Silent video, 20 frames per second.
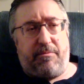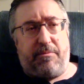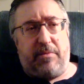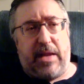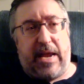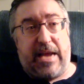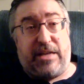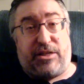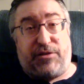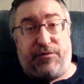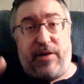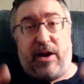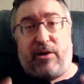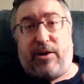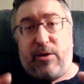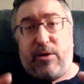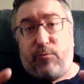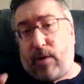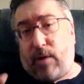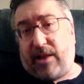it's
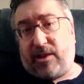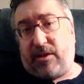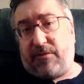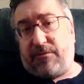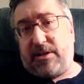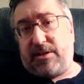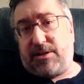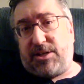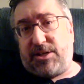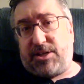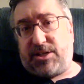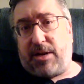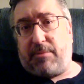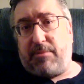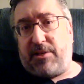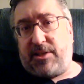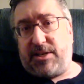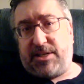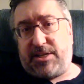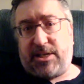very relevant to some
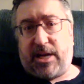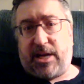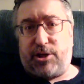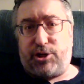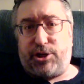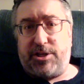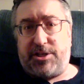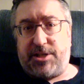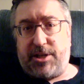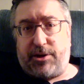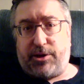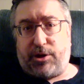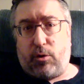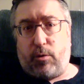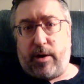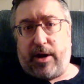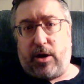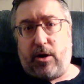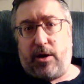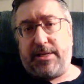of the discussions that are
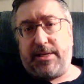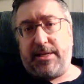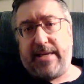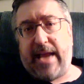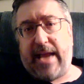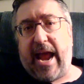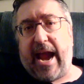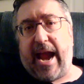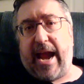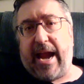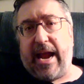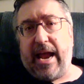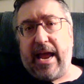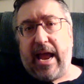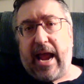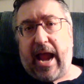going on today,